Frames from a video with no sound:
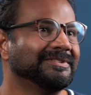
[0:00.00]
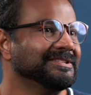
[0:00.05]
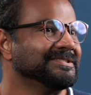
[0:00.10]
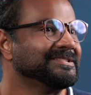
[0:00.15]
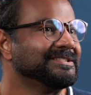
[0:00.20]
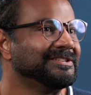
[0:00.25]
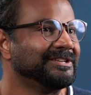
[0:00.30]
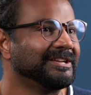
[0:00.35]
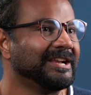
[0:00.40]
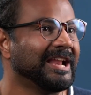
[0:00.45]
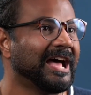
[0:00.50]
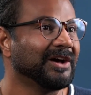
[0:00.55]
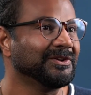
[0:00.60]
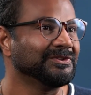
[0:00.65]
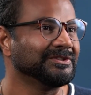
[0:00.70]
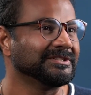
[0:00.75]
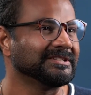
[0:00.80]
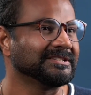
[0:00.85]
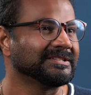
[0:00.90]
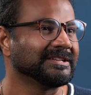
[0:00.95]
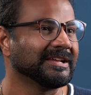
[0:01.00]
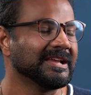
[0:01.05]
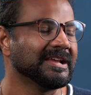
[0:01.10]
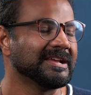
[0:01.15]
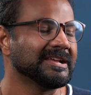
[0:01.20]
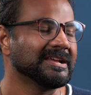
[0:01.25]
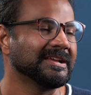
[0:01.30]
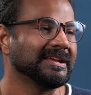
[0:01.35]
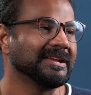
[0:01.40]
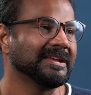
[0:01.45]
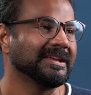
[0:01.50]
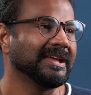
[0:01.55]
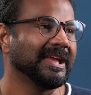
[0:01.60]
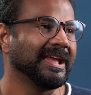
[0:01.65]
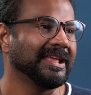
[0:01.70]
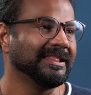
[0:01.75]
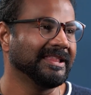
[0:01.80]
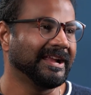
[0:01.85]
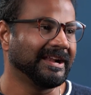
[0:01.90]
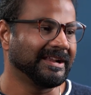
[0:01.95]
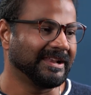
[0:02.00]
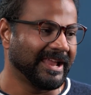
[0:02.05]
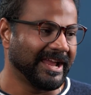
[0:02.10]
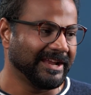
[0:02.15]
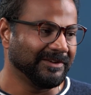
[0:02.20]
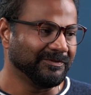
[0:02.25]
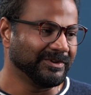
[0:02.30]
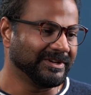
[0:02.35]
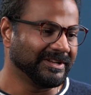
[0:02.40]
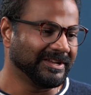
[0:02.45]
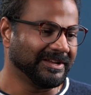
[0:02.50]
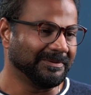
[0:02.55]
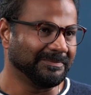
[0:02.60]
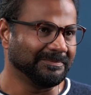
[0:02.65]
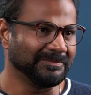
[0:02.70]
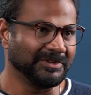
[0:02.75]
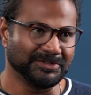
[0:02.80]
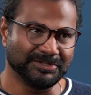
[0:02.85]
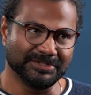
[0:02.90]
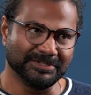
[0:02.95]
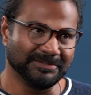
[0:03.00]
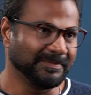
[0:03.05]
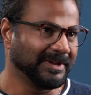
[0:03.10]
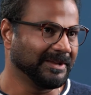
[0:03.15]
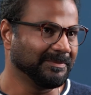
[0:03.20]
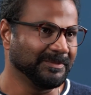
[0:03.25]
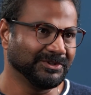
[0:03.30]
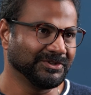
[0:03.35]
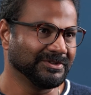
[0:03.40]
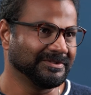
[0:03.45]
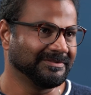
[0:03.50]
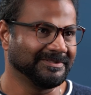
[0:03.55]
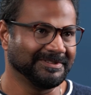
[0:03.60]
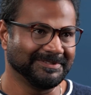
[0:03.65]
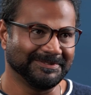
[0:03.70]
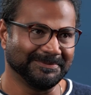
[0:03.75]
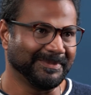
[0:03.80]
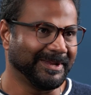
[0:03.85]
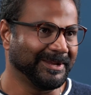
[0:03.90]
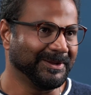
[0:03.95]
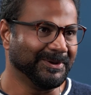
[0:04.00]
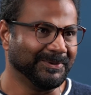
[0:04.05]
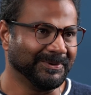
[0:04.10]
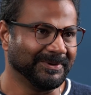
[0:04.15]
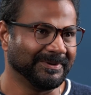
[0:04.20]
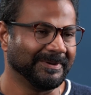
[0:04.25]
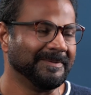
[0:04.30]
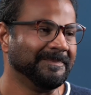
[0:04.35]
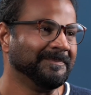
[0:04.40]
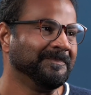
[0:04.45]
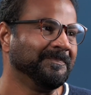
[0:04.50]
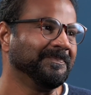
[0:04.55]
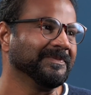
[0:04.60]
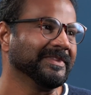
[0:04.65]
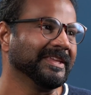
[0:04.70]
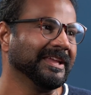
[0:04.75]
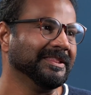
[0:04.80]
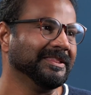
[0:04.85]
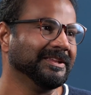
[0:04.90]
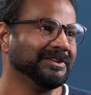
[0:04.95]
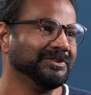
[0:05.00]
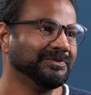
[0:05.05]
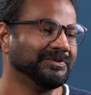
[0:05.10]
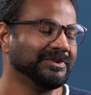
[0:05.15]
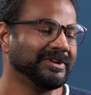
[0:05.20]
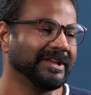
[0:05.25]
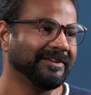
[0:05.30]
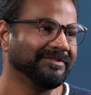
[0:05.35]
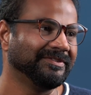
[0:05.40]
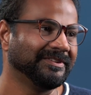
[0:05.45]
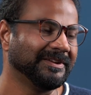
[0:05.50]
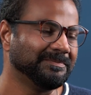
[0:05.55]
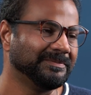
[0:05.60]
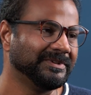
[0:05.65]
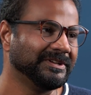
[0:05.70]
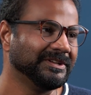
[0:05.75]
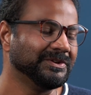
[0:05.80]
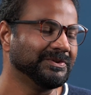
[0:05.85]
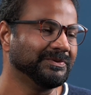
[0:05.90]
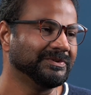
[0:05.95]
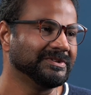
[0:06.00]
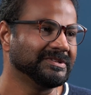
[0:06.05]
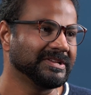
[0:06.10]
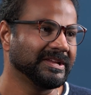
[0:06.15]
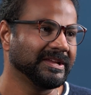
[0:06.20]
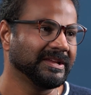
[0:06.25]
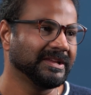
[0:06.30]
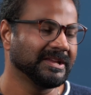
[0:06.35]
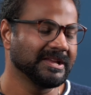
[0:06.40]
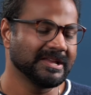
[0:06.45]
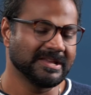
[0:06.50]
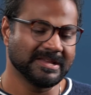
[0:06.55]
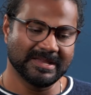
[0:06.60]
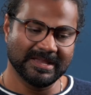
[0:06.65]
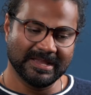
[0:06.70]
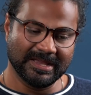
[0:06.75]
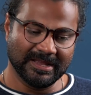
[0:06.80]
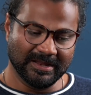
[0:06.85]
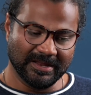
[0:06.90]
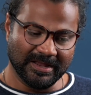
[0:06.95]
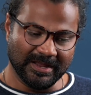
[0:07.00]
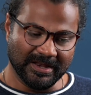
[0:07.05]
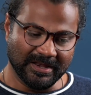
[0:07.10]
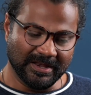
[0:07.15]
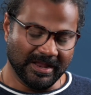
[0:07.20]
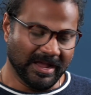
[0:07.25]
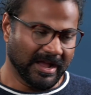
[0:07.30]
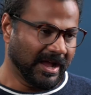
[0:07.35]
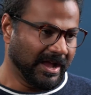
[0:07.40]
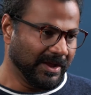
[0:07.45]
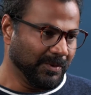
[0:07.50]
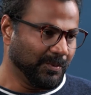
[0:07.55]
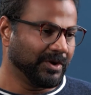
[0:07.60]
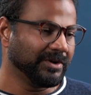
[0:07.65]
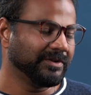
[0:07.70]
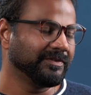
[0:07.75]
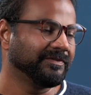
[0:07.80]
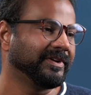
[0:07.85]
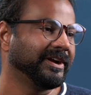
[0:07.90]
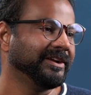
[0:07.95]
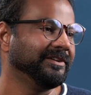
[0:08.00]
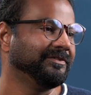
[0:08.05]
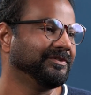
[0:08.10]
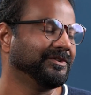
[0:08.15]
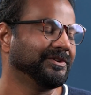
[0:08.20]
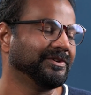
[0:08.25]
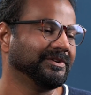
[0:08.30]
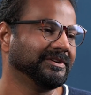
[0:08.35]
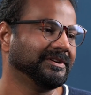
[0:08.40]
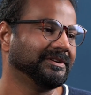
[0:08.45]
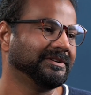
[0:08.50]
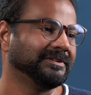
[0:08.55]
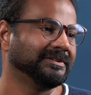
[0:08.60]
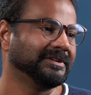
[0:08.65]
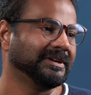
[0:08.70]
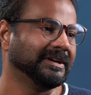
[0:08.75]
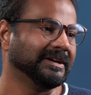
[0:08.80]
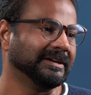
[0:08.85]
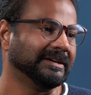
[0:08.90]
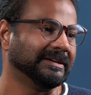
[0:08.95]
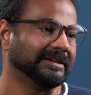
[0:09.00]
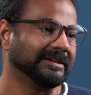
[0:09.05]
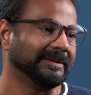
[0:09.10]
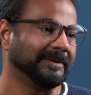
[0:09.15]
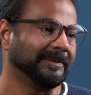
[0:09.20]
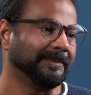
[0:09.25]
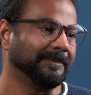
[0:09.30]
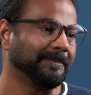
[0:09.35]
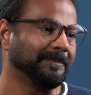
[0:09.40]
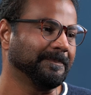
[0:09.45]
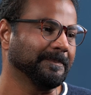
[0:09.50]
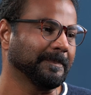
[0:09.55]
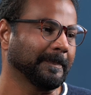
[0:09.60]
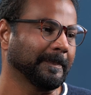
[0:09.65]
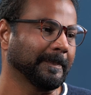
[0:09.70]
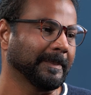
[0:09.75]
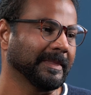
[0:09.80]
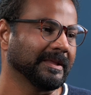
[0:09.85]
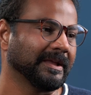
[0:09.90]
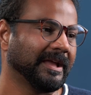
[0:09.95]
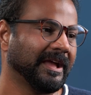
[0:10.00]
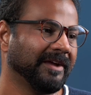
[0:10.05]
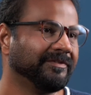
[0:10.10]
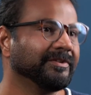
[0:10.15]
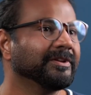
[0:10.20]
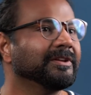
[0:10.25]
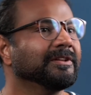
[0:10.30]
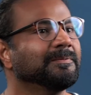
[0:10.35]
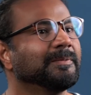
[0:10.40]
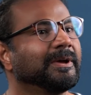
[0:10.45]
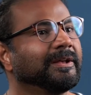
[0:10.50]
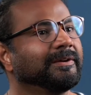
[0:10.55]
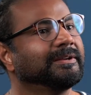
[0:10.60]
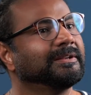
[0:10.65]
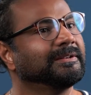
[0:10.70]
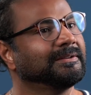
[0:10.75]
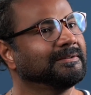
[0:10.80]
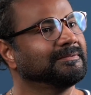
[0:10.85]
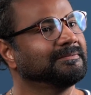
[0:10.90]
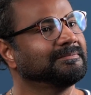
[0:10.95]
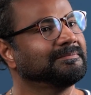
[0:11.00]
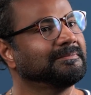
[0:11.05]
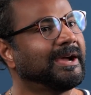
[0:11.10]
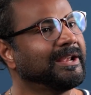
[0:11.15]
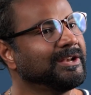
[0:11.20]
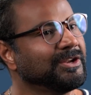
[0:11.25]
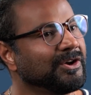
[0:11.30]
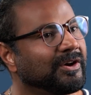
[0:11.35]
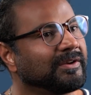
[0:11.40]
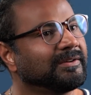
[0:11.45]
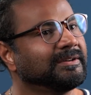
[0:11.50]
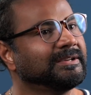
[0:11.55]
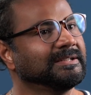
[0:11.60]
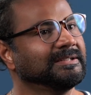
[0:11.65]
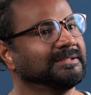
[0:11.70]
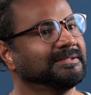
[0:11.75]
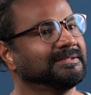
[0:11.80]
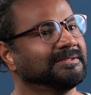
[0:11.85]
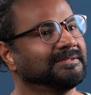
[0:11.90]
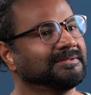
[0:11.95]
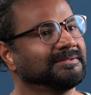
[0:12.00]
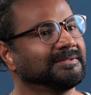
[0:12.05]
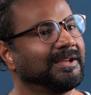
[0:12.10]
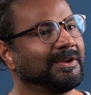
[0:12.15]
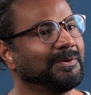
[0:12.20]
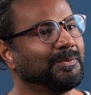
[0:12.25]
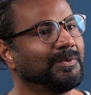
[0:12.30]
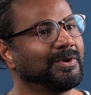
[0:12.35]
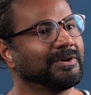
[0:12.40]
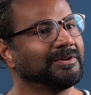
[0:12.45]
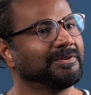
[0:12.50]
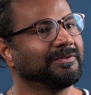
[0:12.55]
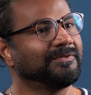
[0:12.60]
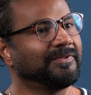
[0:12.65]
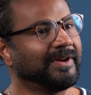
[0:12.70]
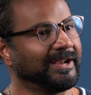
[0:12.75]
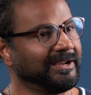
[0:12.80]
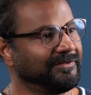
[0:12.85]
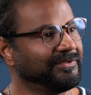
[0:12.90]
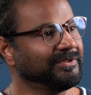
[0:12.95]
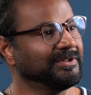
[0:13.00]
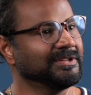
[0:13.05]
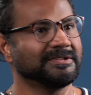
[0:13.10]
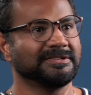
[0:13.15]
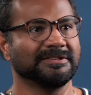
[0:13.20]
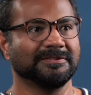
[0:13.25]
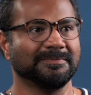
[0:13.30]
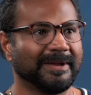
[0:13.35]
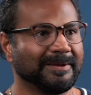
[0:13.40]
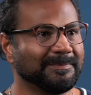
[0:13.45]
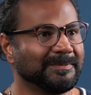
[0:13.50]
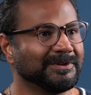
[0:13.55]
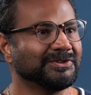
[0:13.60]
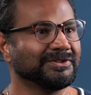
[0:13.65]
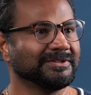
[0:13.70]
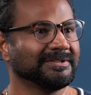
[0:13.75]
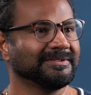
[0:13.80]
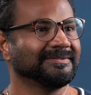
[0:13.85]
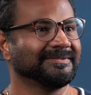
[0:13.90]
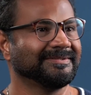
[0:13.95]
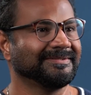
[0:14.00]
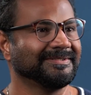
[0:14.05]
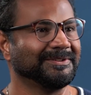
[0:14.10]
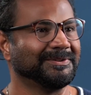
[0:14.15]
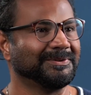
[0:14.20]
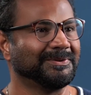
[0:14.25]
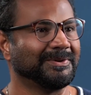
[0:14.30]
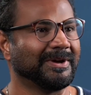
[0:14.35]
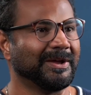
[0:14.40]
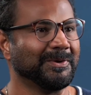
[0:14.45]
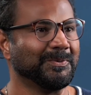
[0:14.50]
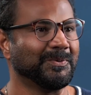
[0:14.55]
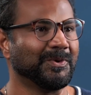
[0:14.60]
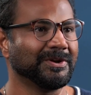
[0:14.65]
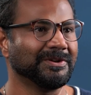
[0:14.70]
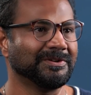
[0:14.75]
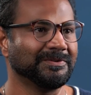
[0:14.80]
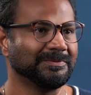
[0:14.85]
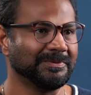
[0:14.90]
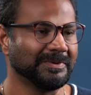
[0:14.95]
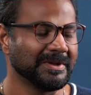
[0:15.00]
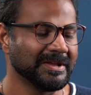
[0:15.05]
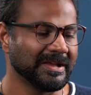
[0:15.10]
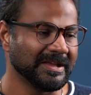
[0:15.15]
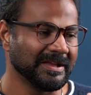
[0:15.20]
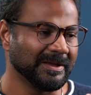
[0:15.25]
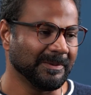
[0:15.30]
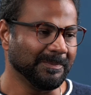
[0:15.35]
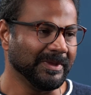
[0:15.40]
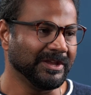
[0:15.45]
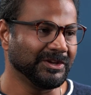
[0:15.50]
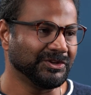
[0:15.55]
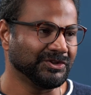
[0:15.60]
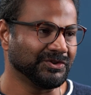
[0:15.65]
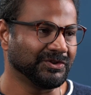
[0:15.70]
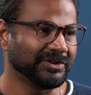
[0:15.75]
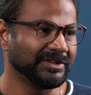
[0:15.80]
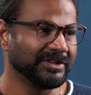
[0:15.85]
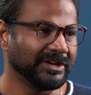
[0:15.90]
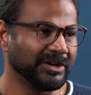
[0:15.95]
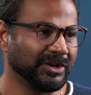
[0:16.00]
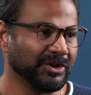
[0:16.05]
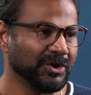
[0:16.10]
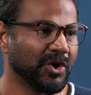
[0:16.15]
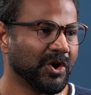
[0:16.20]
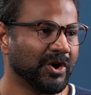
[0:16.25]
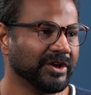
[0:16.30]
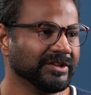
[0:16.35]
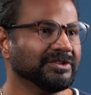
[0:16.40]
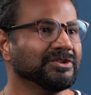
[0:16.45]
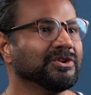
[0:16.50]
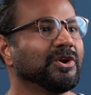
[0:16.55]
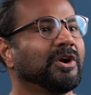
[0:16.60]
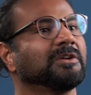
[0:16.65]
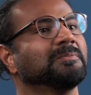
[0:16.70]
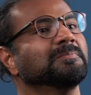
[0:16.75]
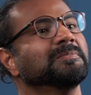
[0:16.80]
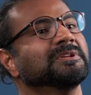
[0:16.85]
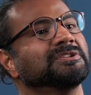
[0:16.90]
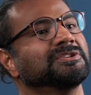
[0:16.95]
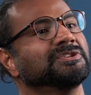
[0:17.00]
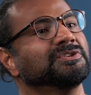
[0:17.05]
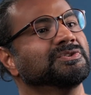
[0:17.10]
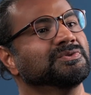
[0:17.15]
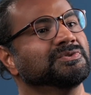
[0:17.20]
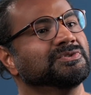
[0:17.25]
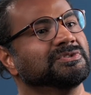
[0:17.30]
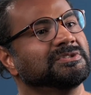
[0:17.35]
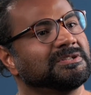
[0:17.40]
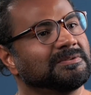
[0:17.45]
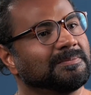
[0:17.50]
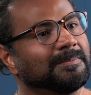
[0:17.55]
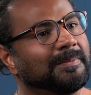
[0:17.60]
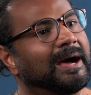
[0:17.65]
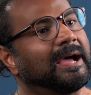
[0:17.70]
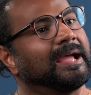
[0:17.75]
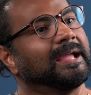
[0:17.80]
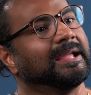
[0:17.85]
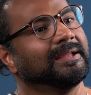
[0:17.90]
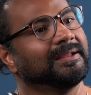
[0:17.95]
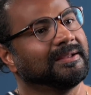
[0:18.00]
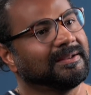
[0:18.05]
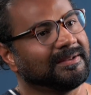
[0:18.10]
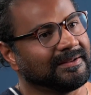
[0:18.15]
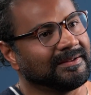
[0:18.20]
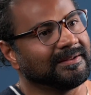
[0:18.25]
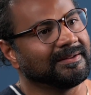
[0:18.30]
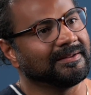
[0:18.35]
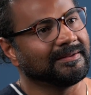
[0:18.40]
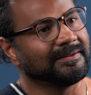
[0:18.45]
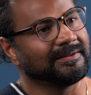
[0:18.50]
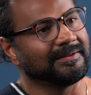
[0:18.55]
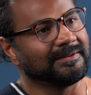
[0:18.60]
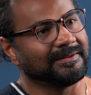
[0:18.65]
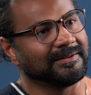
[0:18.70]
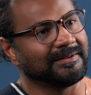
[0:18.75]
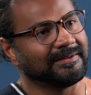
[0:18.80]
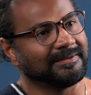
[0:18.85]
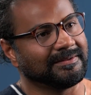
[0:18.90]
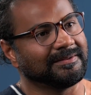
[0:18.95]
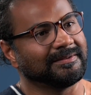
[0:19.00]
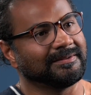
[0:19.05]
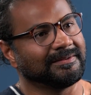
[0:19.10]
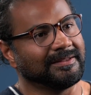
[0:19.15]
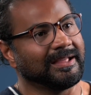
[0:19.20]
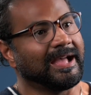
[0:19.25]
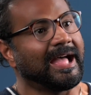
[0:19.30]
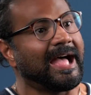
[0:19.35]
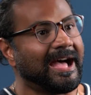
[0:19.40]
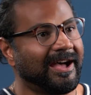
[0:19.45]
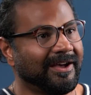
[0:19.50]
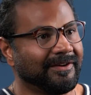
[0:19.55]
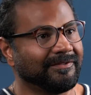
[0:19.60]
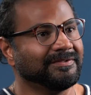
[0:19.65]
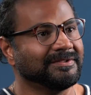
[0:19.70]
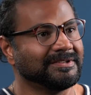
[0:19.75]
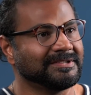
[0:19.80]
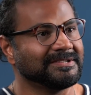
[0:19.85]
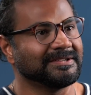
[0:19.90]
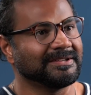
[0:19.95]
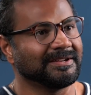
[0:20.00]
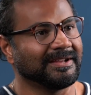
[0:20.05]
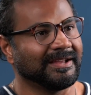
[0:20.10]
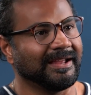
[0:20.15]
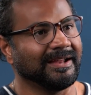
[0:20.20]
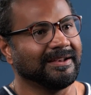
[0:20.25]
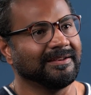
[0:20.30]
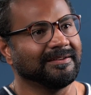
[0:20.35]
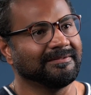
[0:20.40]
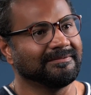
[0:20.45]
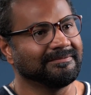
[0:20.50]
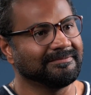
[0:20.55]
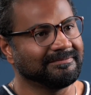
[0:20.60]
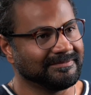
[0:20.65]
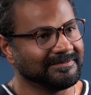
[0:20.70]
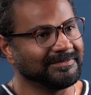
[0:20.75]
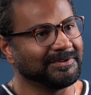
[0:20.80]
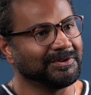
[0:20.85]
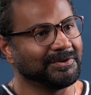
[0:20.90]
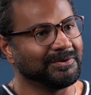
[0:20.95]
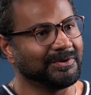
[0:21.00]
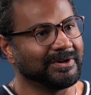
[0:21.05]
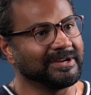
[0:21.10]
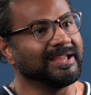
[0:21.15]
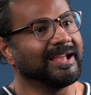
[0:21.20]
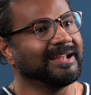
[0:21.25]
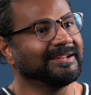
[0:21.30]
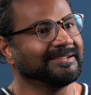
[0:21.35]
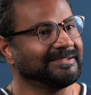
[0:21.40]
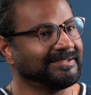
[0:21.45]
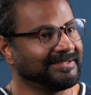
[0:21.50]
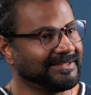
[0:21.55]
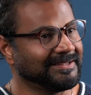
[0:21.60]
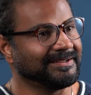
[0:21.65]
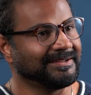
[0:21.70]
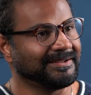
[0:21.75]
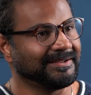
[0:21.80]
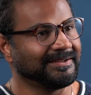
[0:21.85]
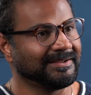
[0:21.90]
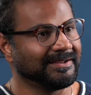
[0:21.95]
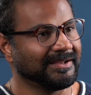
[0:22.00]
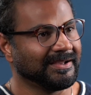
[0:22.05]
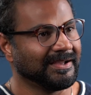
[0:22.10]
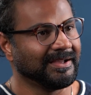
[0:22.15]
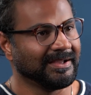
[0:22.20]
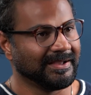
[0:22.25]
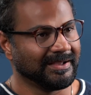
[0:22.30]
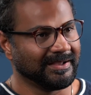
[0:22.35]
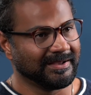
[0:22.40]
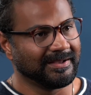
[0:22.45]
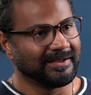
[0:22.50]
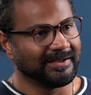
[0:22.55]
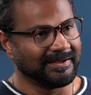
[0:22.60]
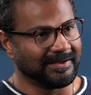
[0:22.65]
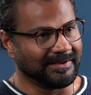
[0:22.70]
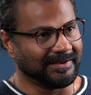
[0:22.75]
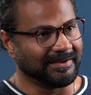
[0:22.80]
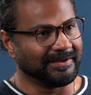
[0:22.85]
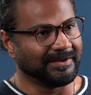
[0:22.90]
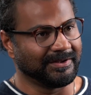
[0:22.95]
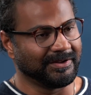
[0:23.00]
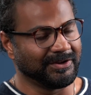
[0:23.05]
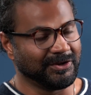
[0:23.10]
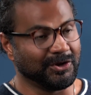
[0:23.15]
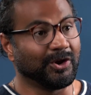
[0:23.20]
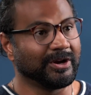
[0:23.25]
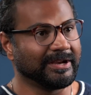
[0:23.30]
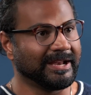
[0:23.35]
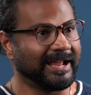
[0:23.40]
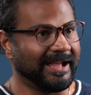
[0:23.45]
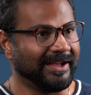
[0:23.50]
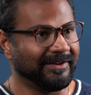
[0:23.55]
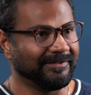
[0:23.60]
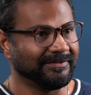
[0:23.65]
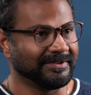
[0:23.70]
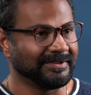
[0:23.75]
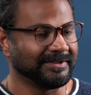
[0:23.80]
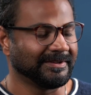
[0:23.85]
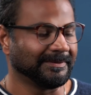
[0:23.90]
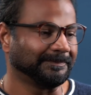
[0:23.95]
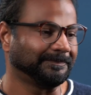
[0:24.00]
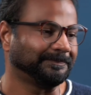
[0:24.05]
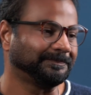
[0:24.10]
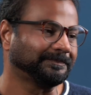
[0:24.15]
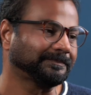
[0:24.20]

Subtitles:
in certain houses. And that line would come, this is my mission, this is my goal. And then you would have somebody who would say, I want to fight for African-American minorities. I want to fight for, this is my mission. You know, I want to make sure that law is not misused by the haves and, you know, against the not-haves.